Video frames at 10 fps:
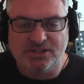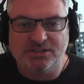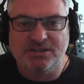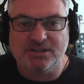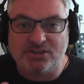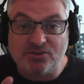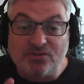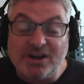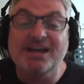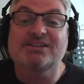
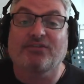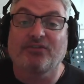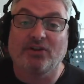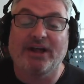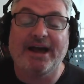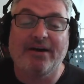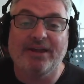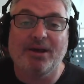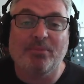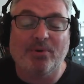disgraceful how they
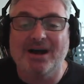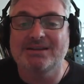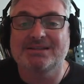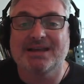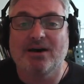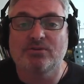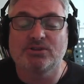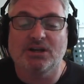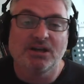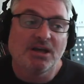are price gouging